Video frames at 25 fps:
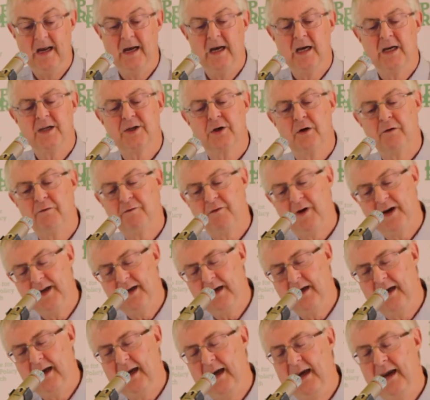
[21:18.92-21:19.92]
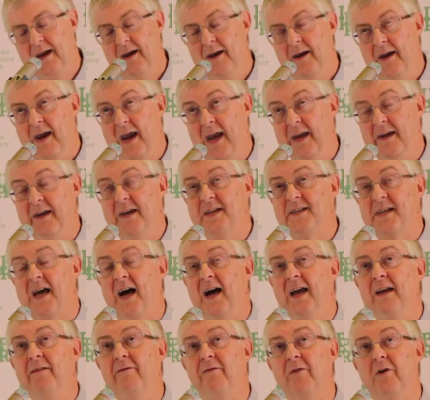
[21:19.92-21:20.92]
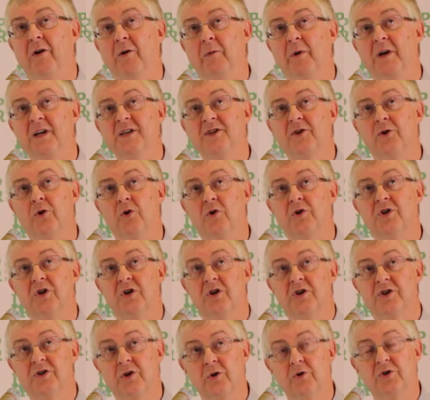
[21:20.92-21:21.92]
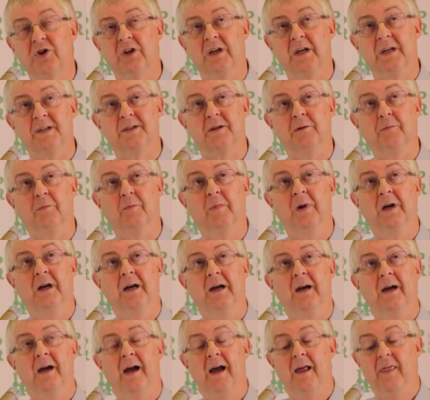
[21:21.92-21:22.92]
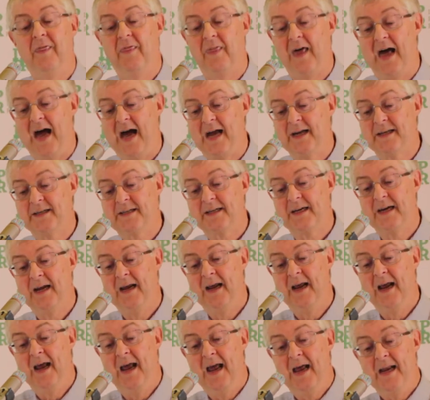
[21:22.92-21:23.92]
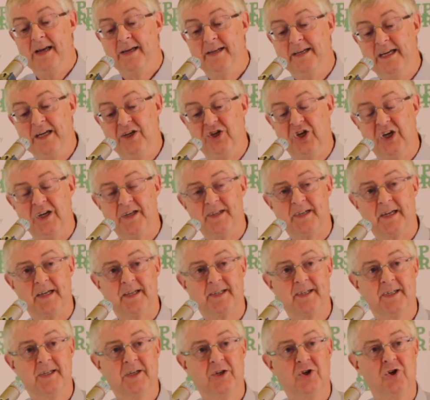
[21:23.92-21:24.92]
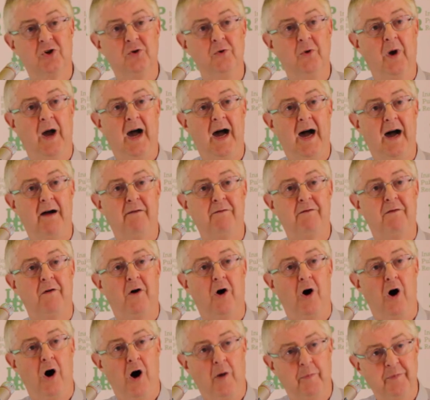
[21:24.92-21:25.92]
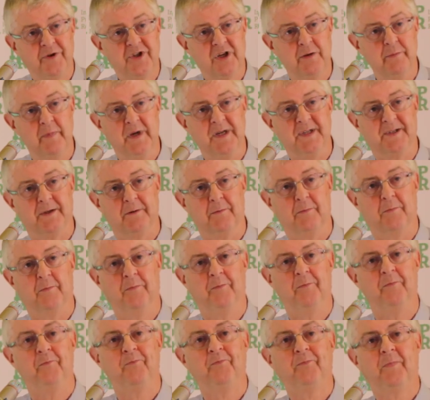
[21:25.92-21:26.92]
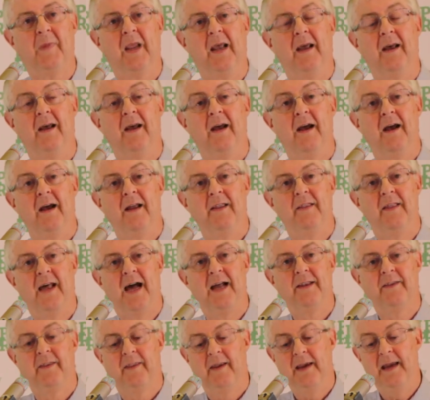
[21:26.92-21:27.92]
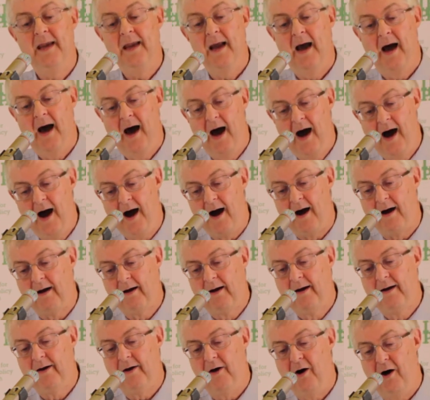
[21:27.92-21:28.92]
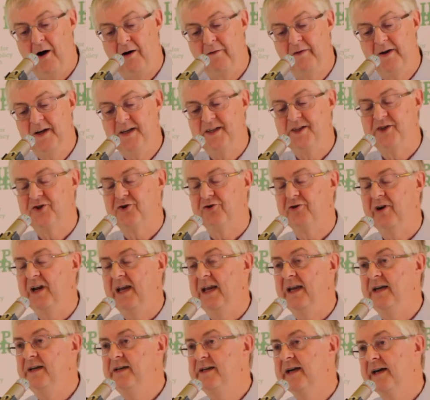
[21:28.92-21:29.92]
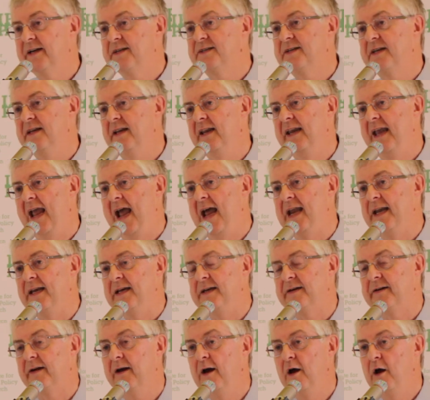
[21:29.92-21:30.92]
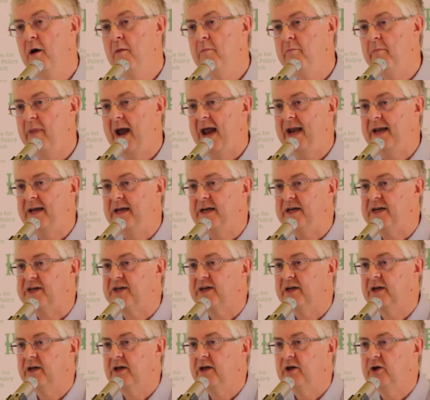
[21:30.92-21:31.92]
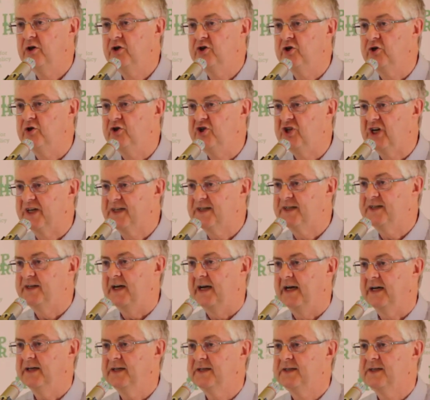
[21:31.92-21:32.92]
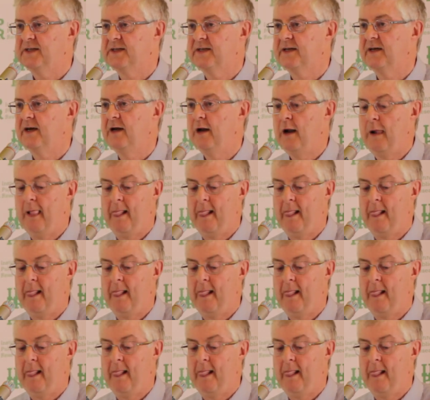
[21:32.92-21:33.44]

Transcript: So finally, it is, I've always thought, socialism that teaches us to have optimism, that the arc of history does in the end bend to justice,